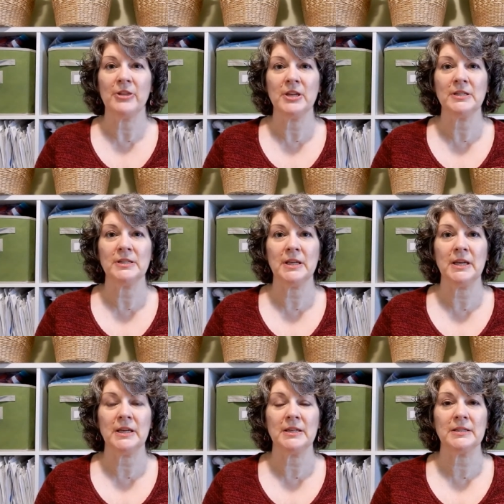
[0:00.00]
This
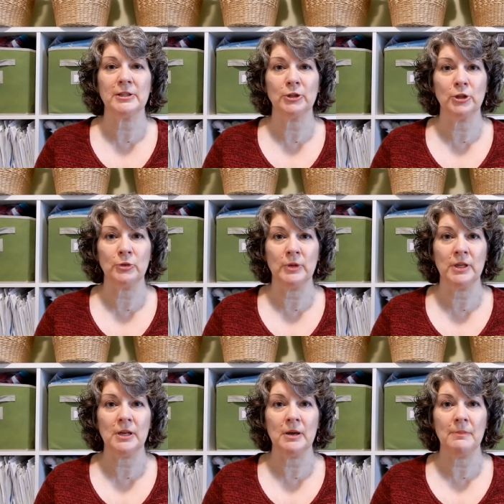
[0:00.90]
is
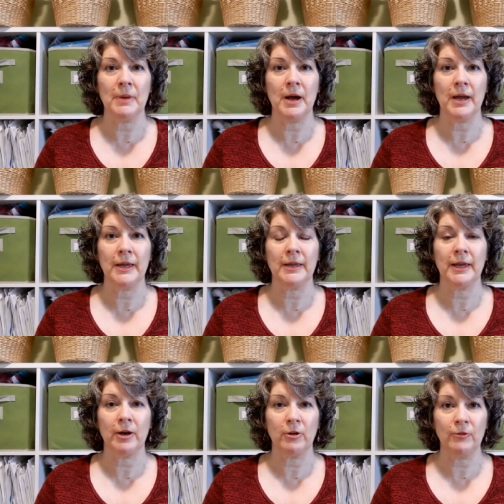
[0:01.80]
Lewin by
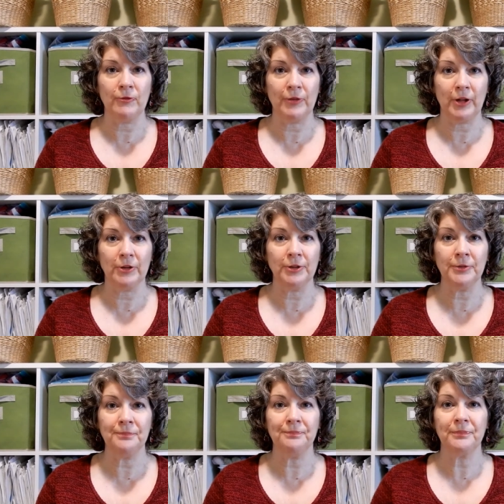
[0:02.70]
Carol
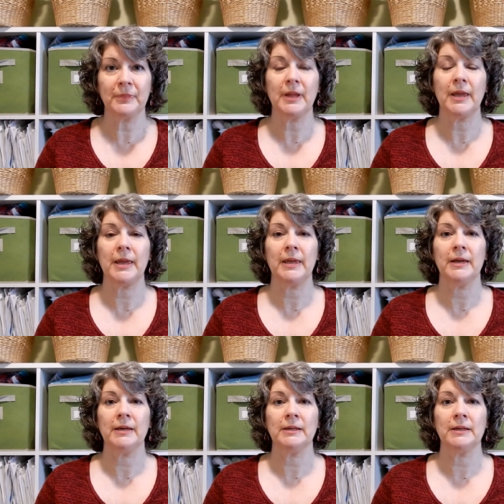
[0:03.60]
Feller,
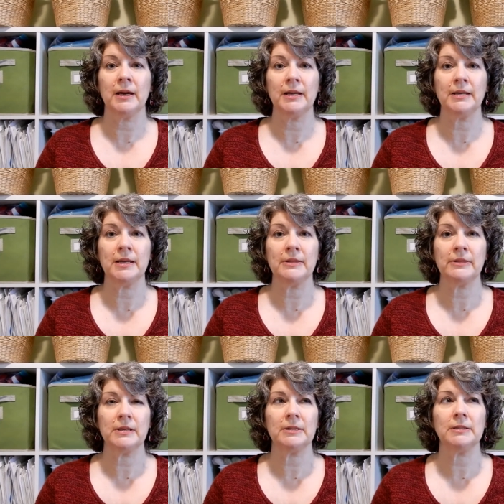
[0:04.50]
and I
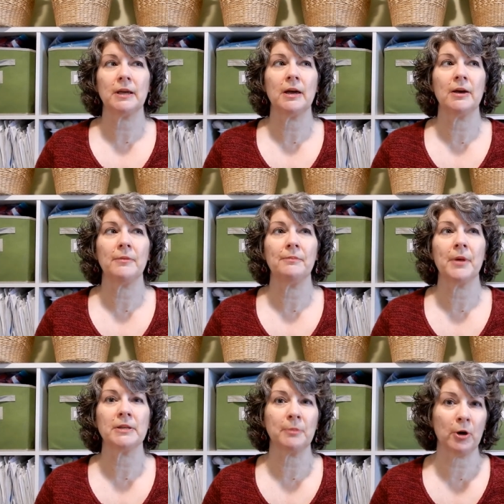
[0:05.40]
knit this
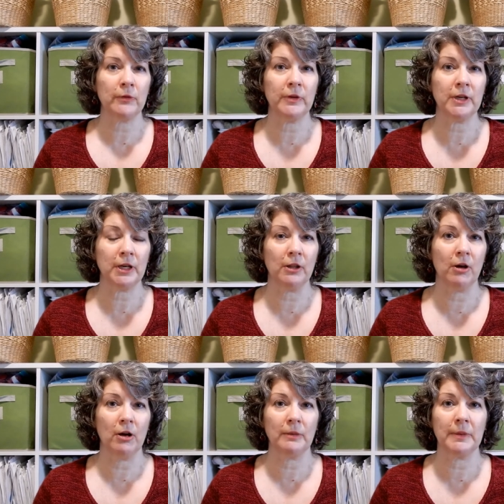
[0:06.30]
as part of a knit
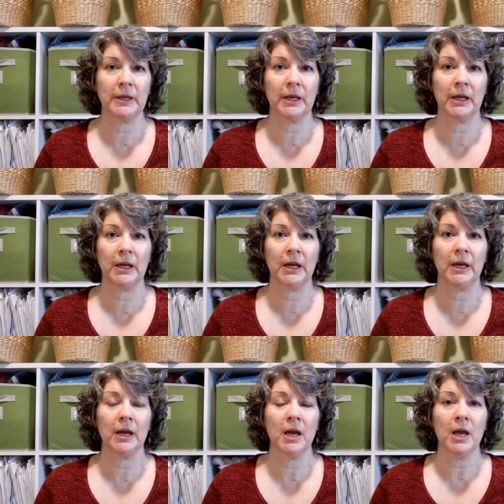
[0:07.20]
along
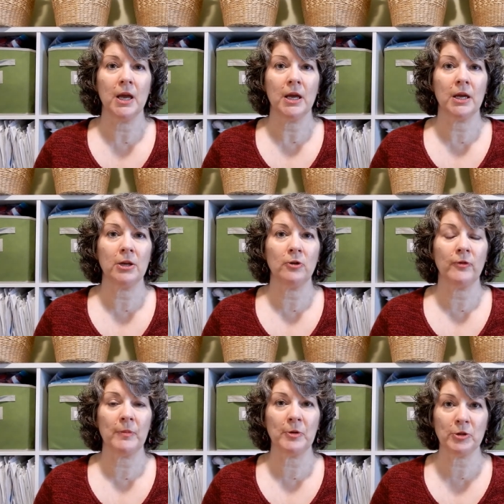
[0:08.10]
beginning in
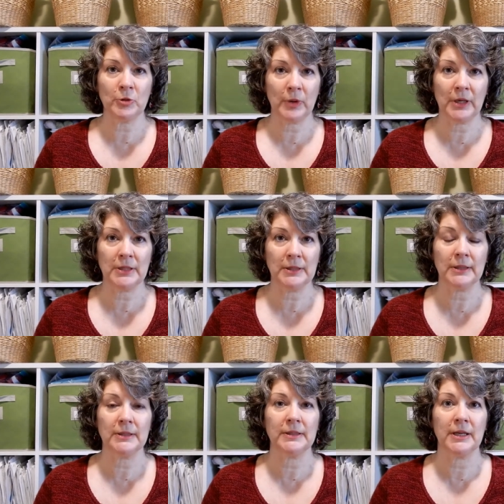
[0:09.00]
November
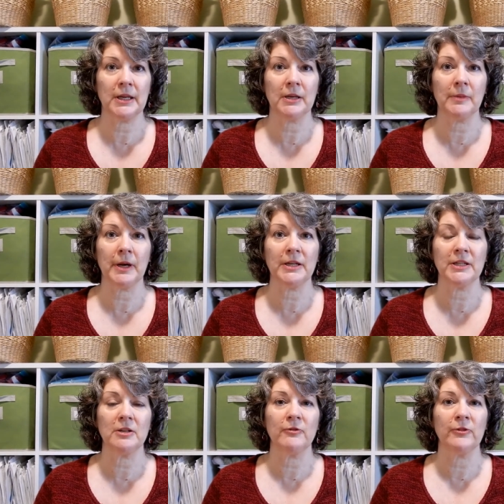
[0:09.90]
2016, but I
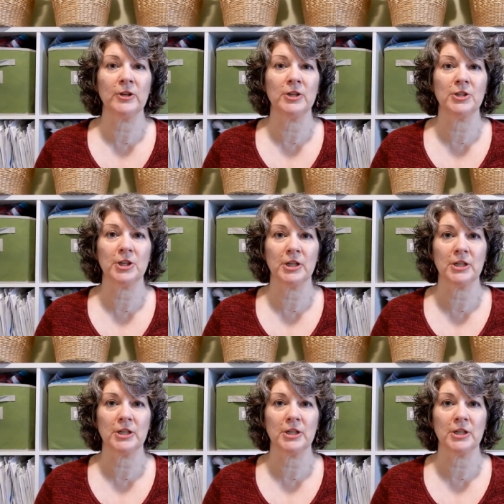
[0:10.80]
didn't finish